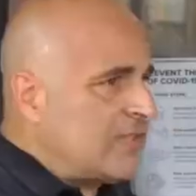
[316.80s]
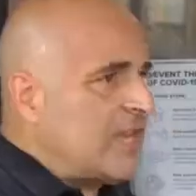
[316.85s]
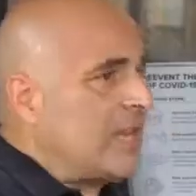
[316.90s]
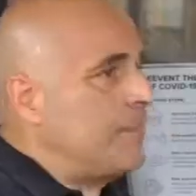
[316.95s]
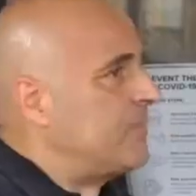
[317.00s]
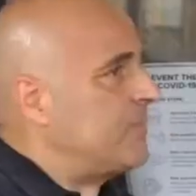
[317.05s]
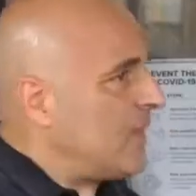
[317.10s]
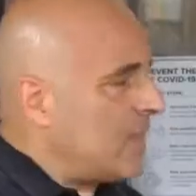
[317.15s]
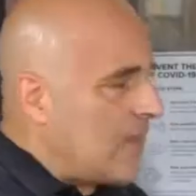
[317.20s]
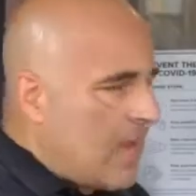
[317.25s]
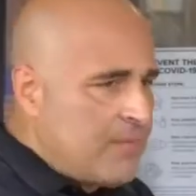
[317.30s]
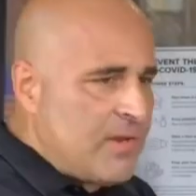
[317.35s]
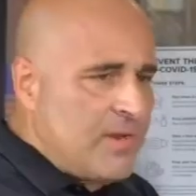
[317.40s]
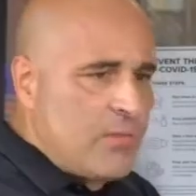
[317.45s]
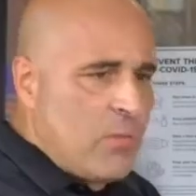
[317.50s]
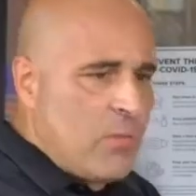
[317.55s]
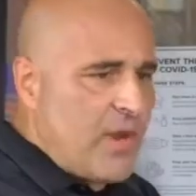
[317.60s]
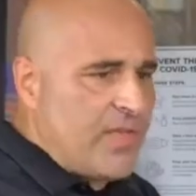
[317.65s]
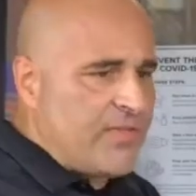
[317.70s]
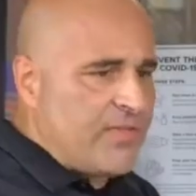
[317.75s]
thing. I mean,
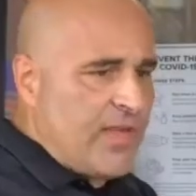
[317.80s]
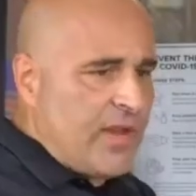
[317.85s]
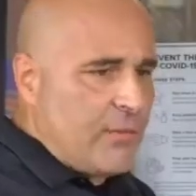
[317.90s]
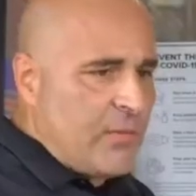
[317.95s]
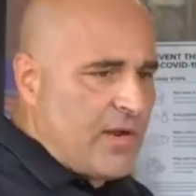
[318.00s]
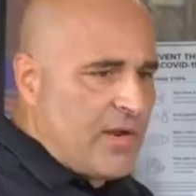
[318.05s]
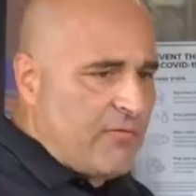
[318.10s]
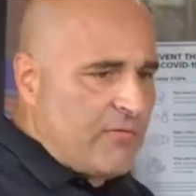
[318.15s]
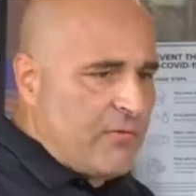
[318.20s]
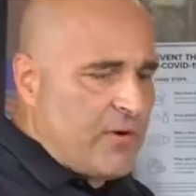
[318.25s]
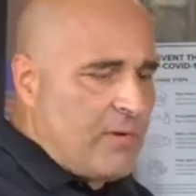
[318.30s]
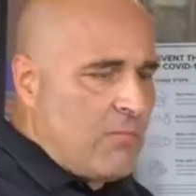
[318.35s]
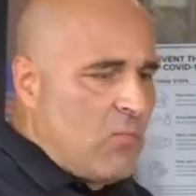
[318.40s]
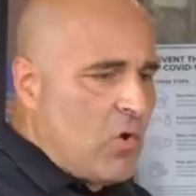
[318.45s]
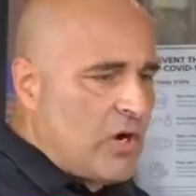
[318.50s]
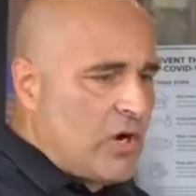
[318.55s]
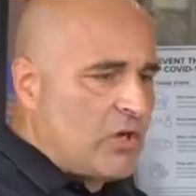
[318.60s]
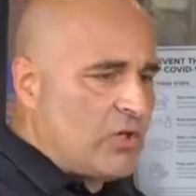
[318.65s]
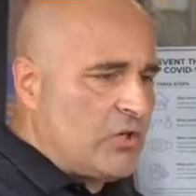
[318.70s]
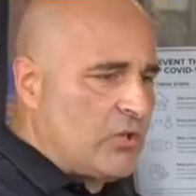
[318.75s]
with we have Freedom
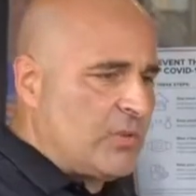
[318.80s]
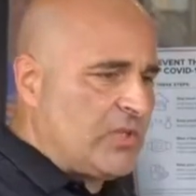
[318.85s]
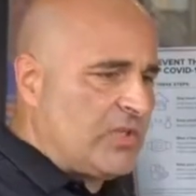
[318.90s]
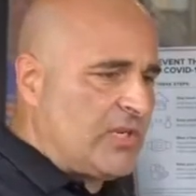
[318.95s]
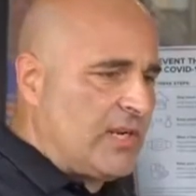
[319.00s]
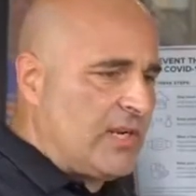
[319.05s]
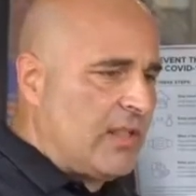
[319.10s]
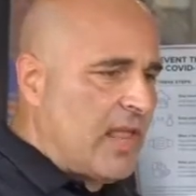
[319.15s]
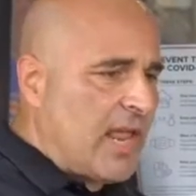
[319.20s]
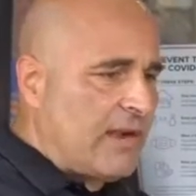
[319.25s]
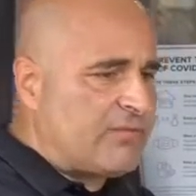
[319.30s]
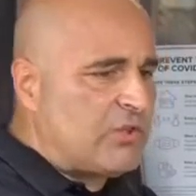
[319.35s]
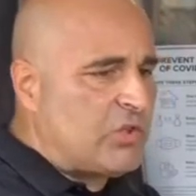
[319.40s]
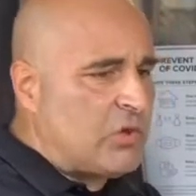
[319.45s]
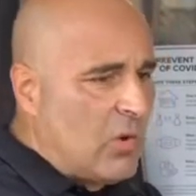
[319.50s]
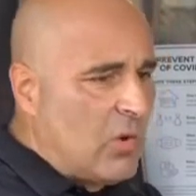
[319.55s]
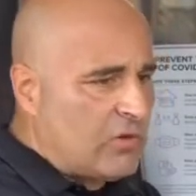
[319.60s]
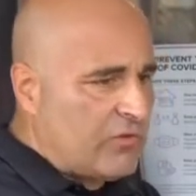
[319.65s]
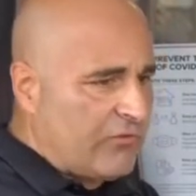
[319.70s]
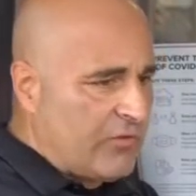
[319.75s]
Mortgage, we're seeing a lot of
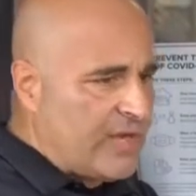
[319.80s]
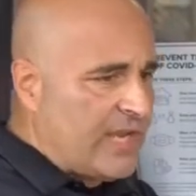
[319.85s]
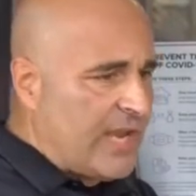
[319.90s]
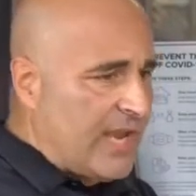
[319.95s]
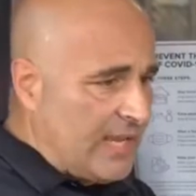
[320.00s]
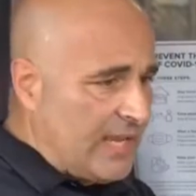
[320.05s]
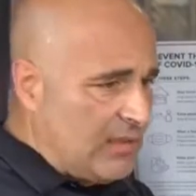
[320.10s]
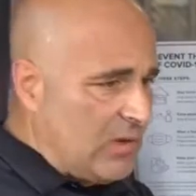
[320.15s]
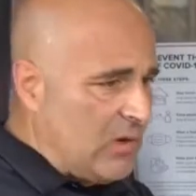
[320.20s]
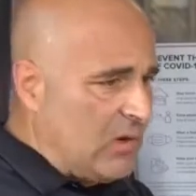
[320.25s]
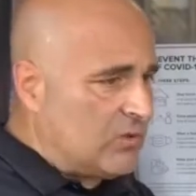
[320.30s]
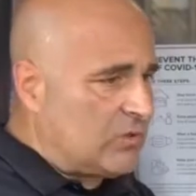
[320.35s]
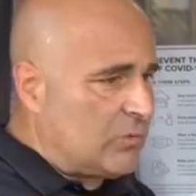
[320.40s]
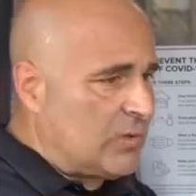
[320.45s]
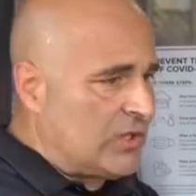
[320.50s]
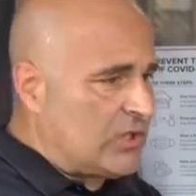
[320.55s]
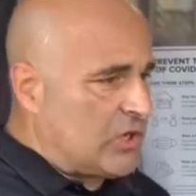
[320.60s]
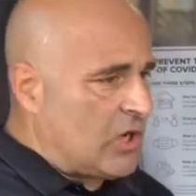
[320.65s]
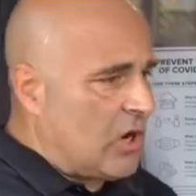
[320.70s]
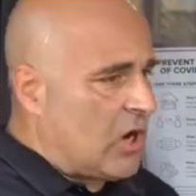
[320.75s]
203k loans,
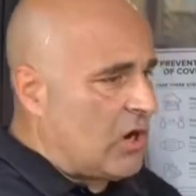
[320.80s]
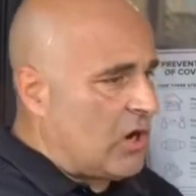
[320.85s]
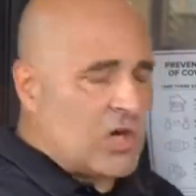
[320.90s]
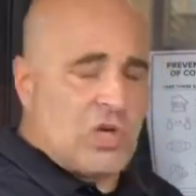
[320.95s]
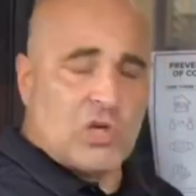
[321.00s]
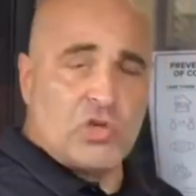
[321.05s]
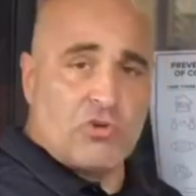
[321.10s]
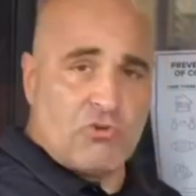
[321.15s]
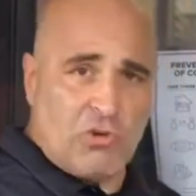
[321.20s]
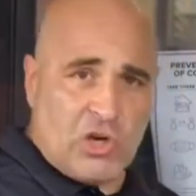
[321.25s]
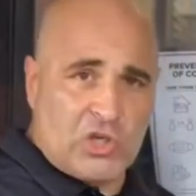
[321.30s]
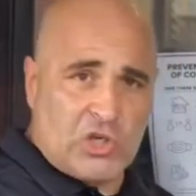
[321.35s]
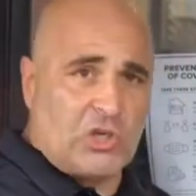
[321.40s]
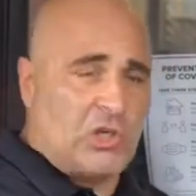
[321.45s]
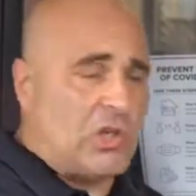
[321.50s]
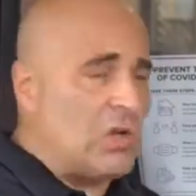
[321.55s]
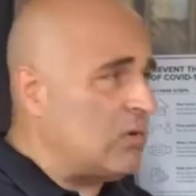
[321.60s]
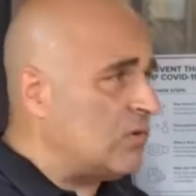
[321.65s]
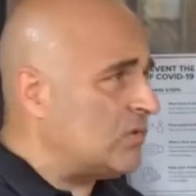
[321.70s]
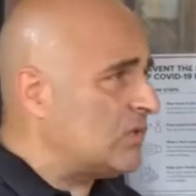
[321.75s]
which are construction
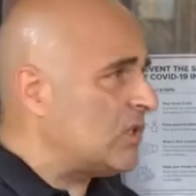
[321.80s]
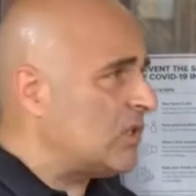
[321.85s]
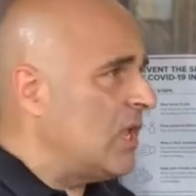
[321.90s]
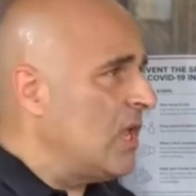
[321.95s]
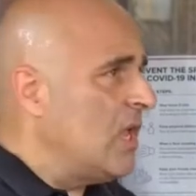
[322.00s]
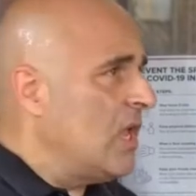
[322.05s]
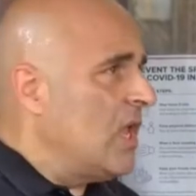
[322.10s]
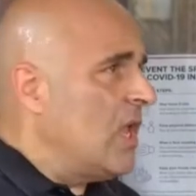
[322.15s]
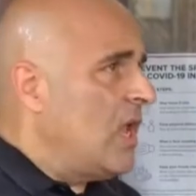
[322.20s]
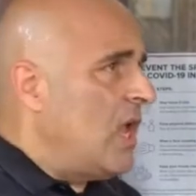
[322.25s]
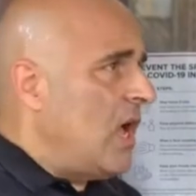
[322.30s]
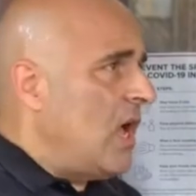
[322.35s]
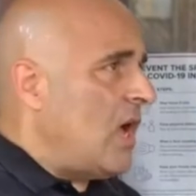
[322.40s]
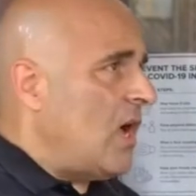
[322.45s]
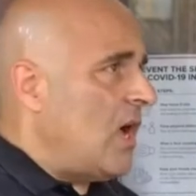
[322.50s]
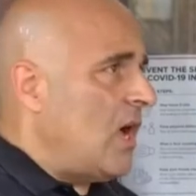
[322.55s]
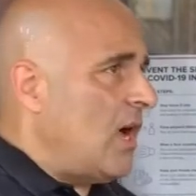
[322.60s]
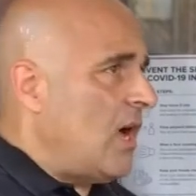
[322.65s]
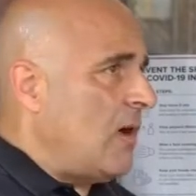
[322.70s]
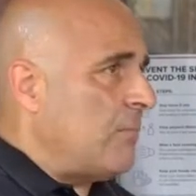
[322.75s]
loans.
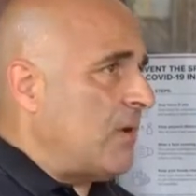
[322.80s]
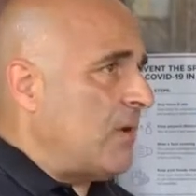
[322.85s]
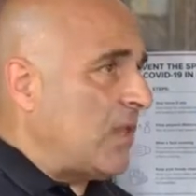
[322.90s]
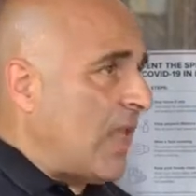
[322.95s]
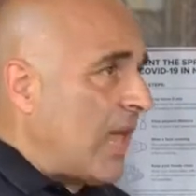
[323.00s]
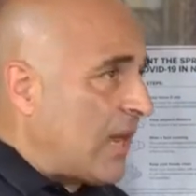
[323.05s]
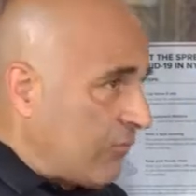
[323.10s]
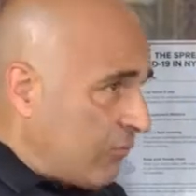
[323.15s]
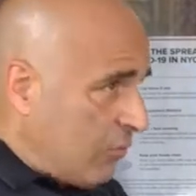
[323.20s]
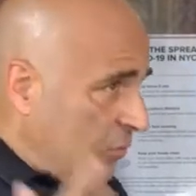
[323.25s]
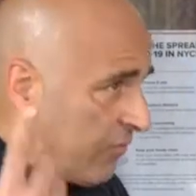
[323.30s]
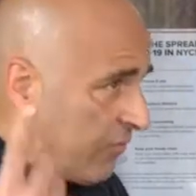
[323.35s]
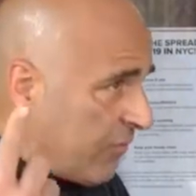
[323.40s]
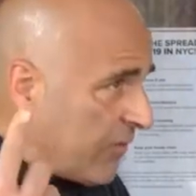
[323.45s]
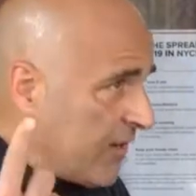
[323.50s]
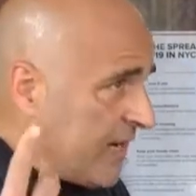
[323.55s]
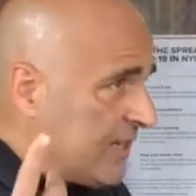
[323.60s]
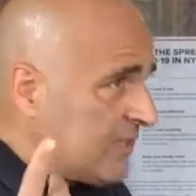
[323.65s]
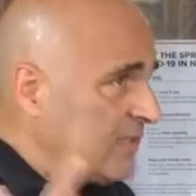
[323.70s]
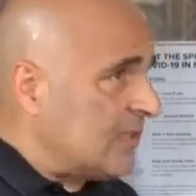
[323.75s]
Um, a lot of roof
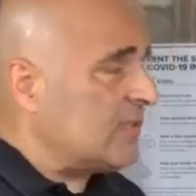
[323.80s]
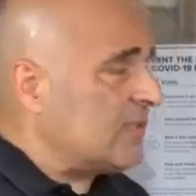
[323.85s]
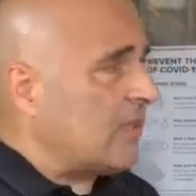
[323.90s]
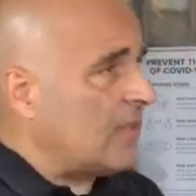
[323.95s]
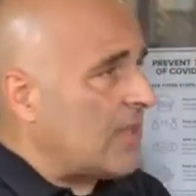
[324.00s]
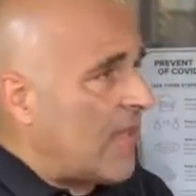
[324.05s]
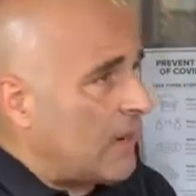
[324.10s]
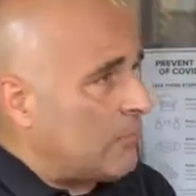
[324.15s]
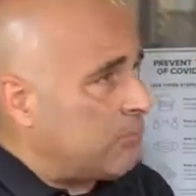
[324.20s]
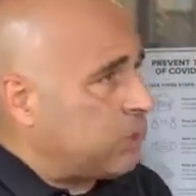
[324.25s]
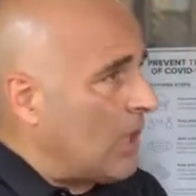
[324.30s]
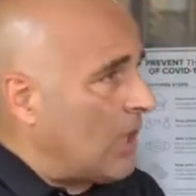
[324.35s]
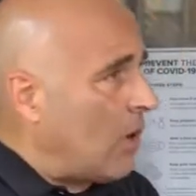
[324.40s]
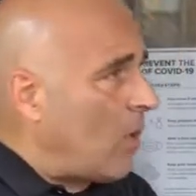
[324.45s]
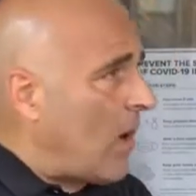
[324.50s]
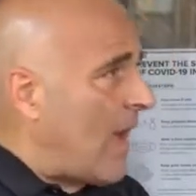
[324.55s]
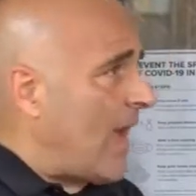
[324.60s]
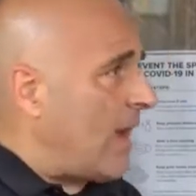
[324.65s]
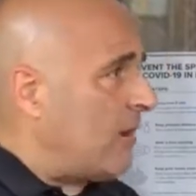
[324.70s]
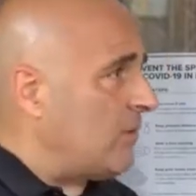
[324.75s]
raises, a lot of
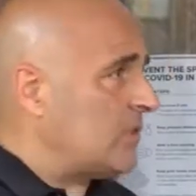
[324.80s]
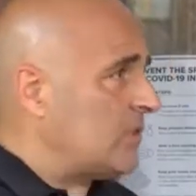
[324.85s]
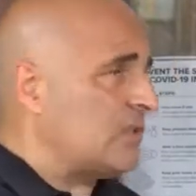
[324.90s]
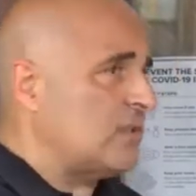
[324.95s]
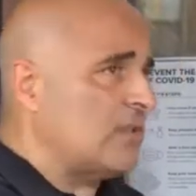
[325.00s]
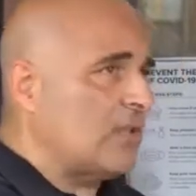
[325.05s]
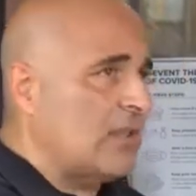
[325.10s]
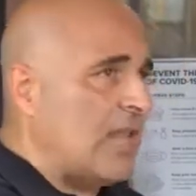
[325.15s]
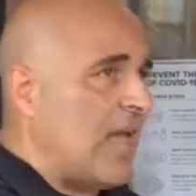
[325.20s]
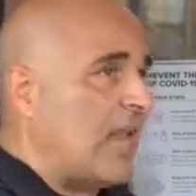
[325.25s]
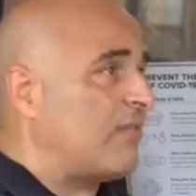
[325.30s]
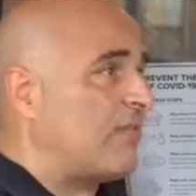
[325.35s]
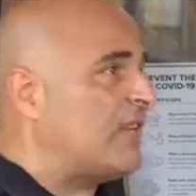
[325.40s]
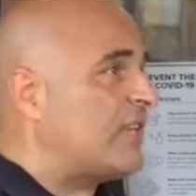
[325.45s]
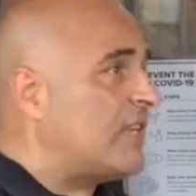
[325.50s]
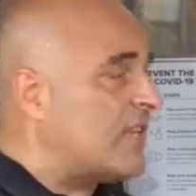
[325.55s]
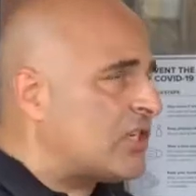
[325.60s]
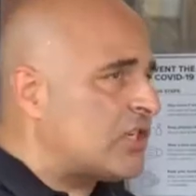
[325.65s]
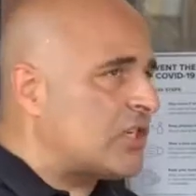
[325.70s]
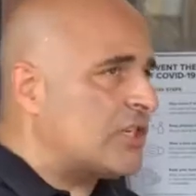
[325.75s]
blowouts, a lot of
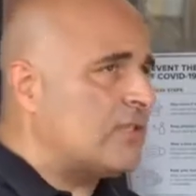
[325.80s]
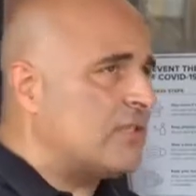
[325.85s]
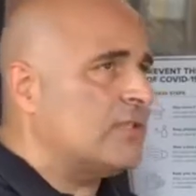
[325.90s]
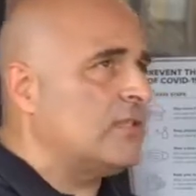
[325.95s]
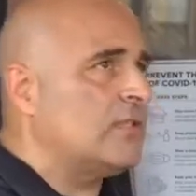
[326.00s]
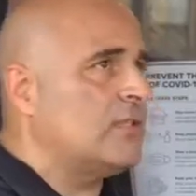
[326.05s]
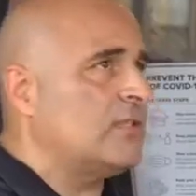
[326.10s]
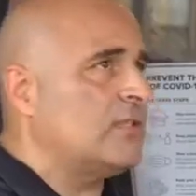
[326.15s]
additions.